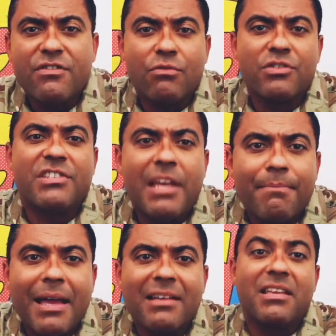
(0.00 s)
or
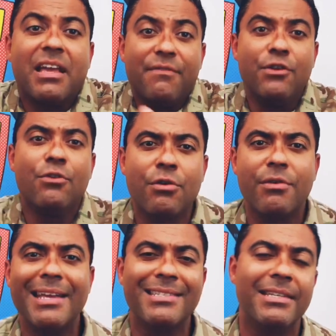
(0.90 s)
setbacks have you
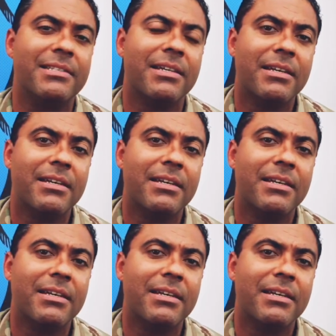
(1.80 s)
created?